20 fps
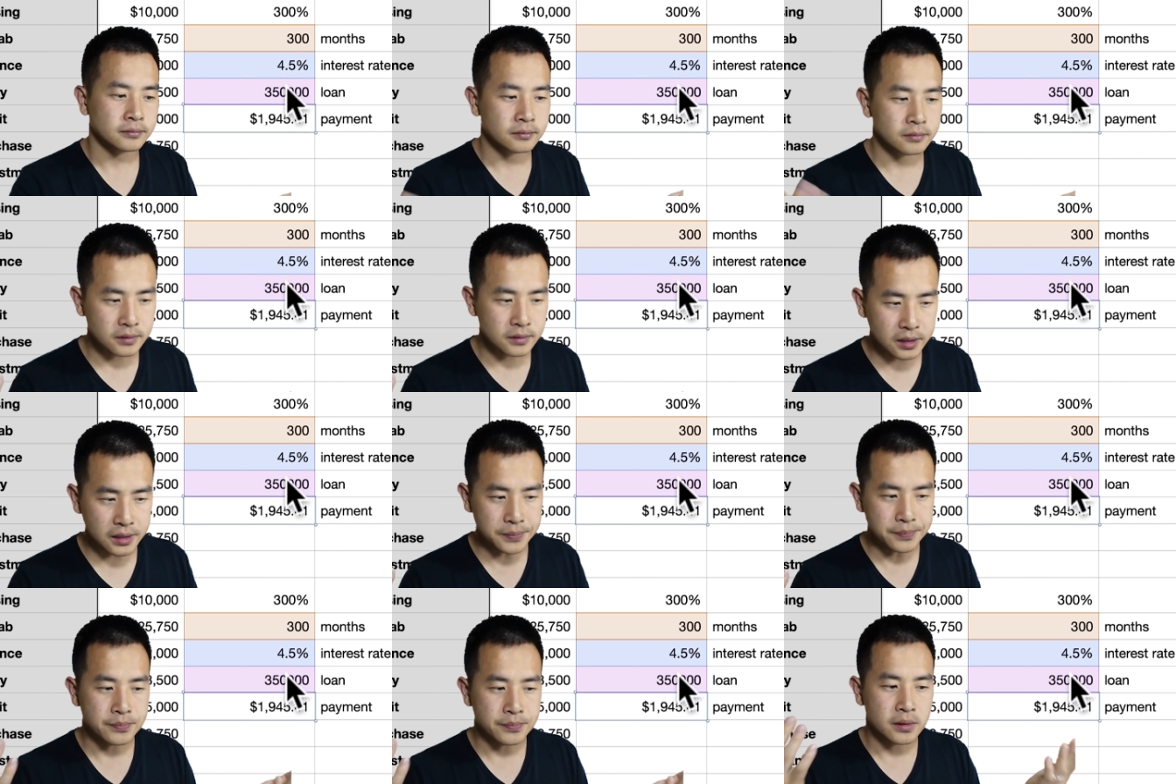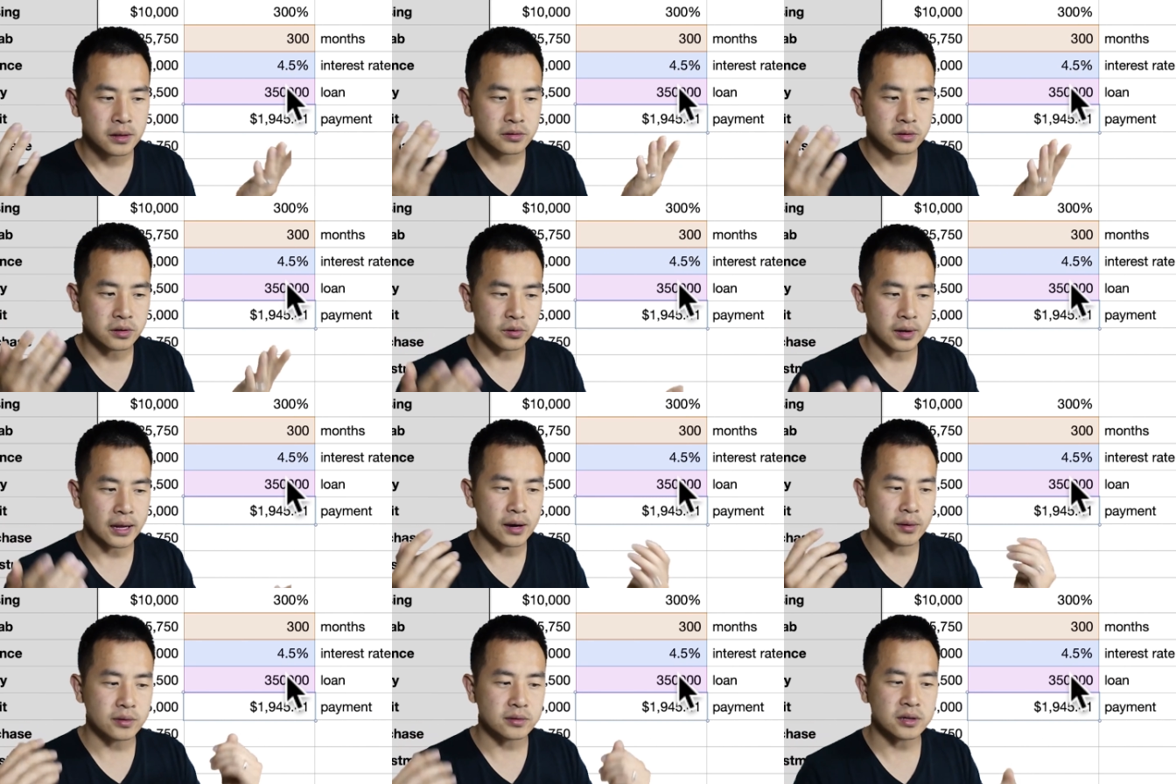See? So
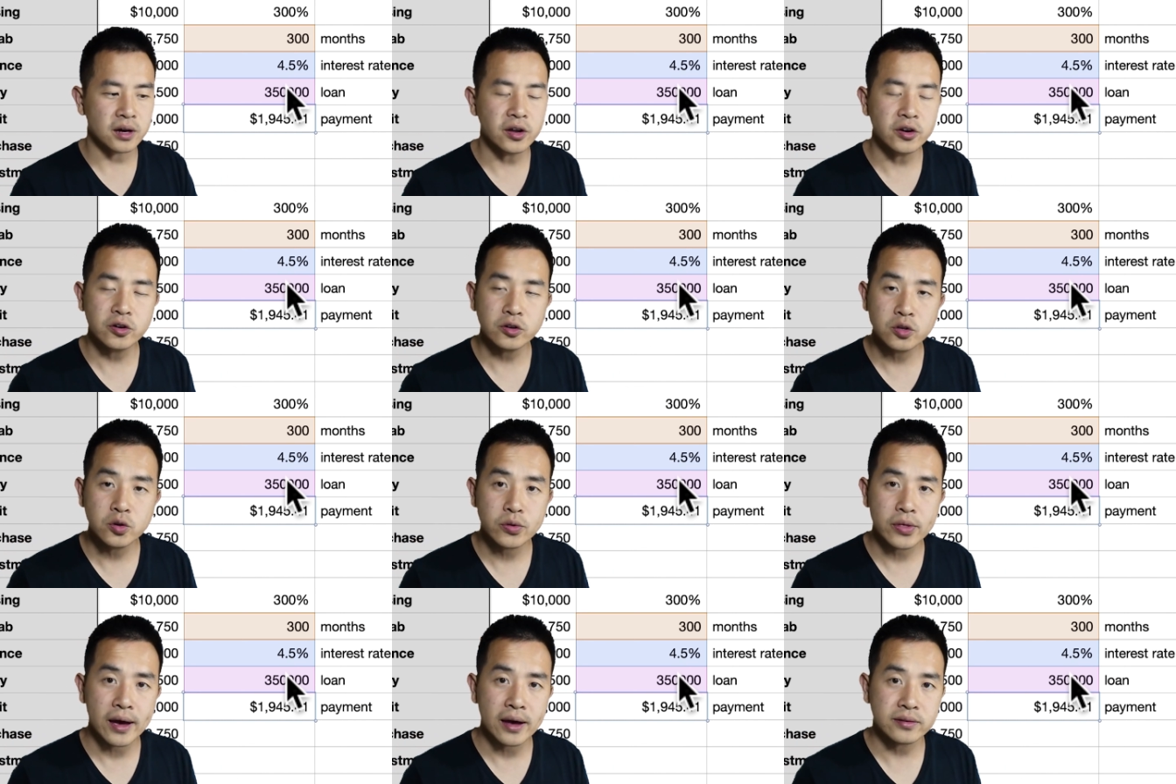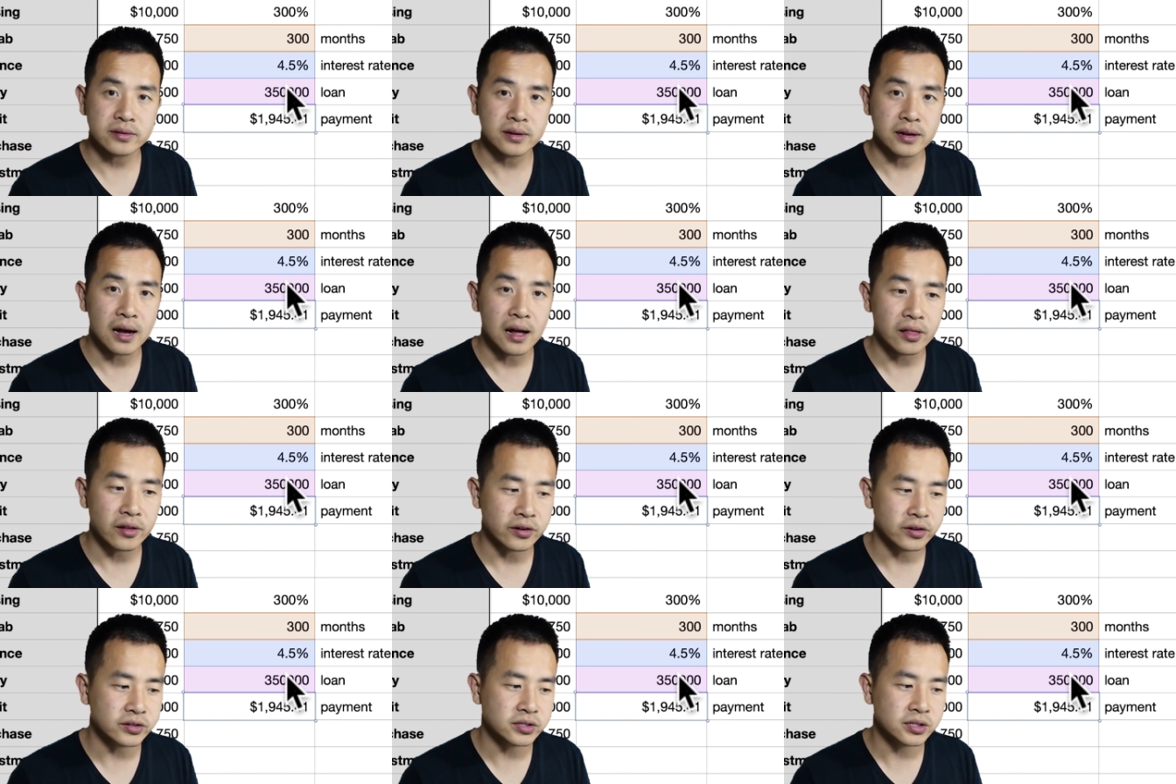now it's under two thousand
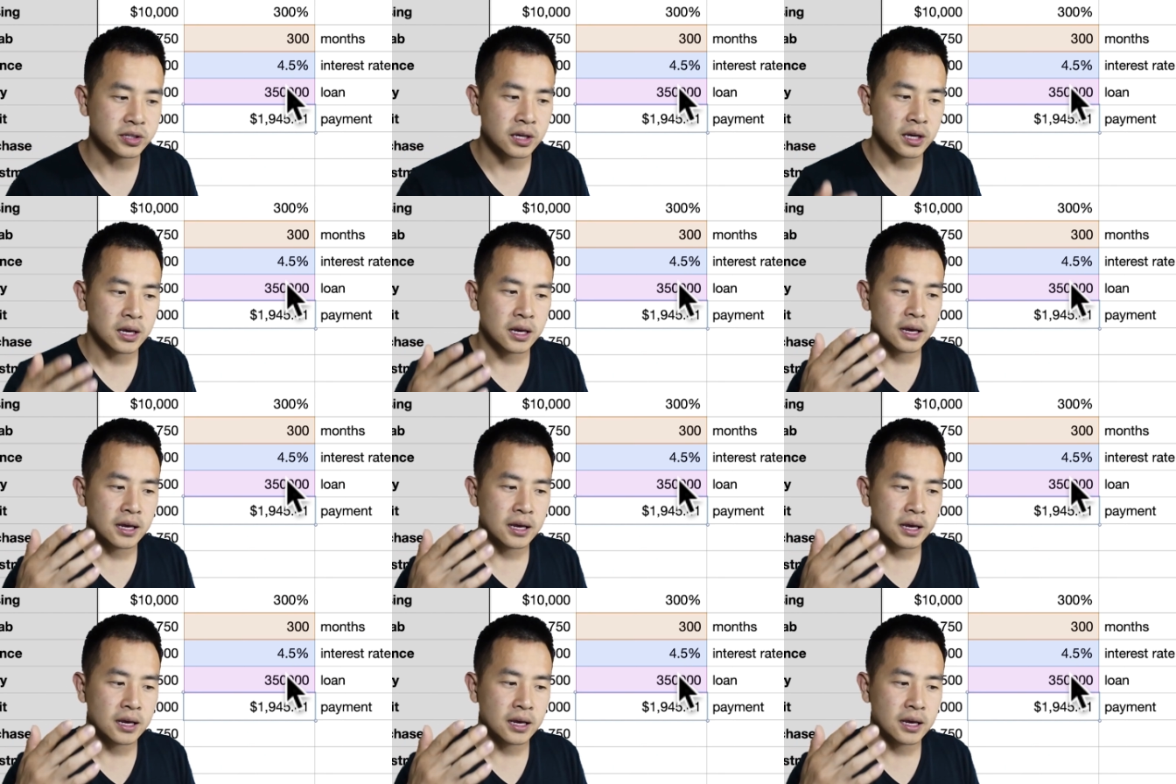dollars